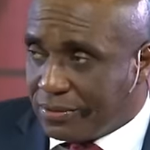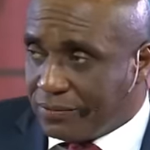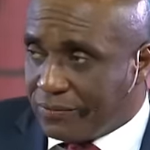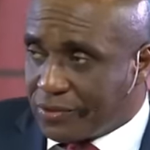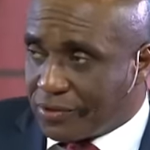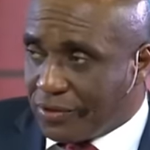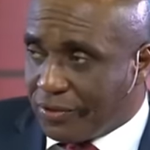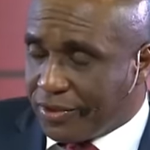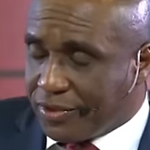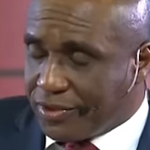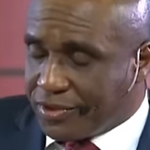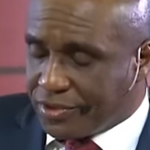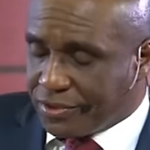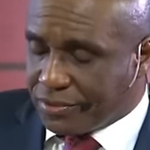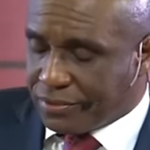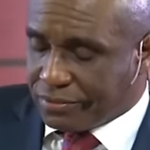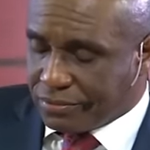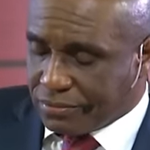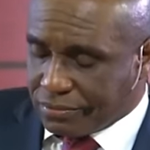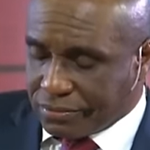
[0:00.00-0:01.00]
with courage.
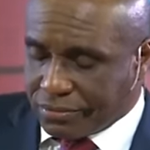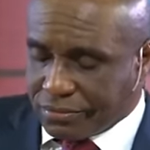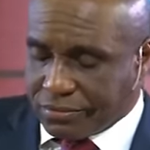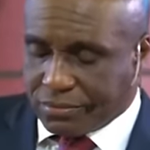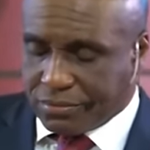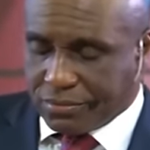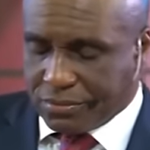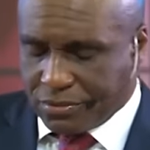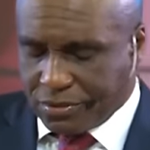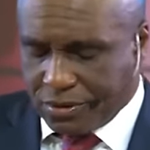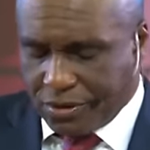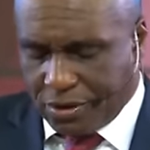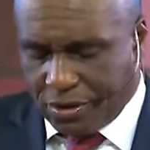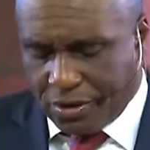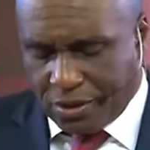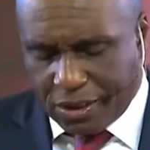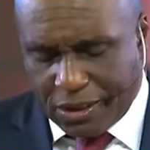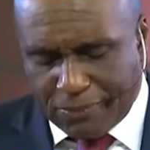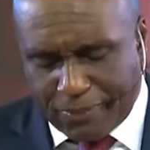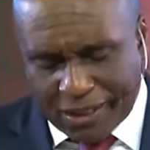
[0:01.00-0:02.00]

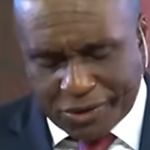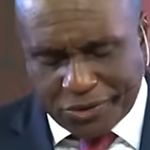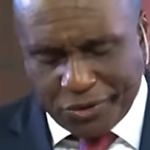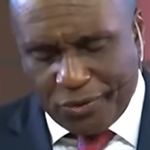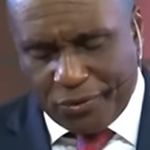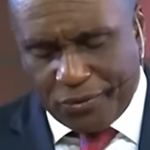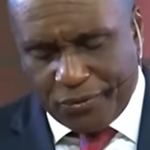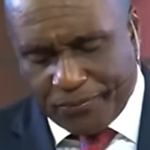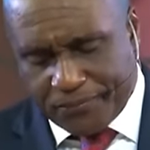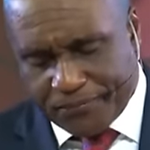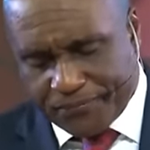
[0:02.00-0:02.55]
Number two,